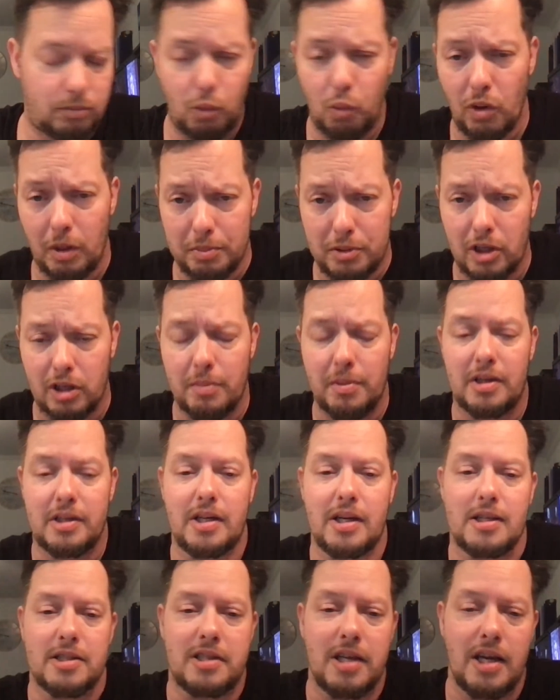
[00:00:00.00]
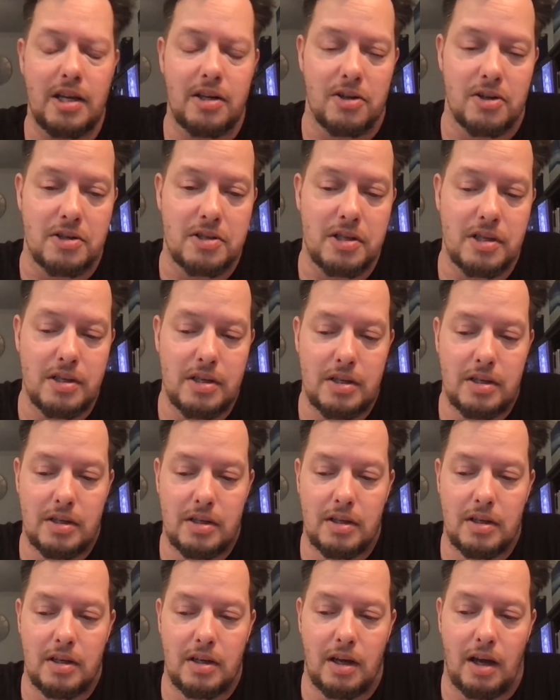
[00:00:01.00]
when I'm talking about Deion Sanders.
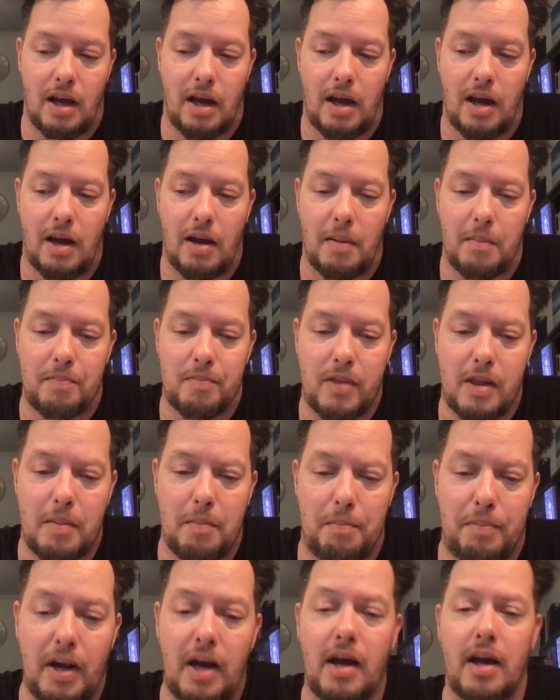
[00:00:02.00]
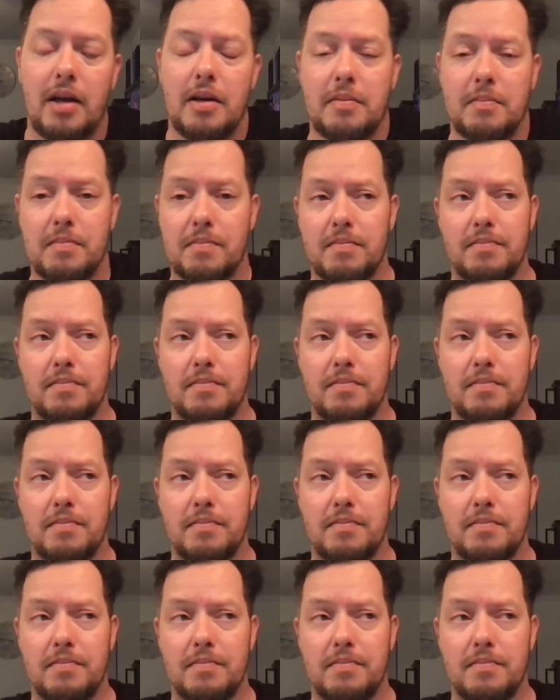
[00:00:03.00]
But